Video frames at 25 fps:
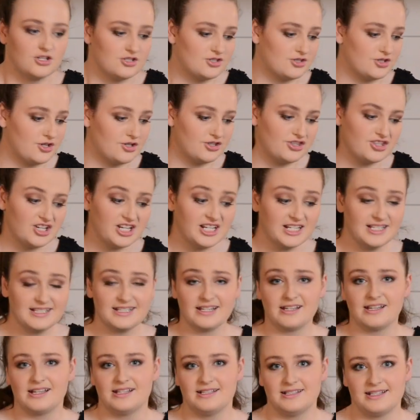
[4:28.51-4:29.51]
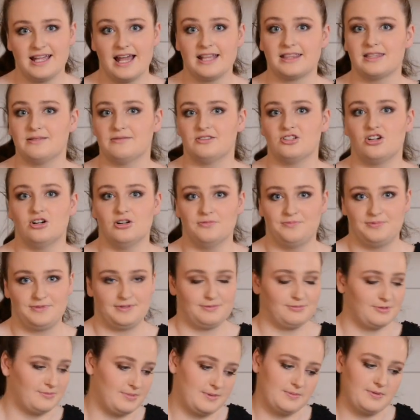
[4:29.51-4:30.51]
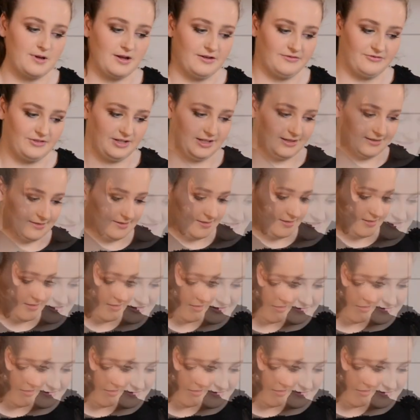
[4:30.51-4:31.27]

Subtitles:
So 30 seconds at the tops would be perfect.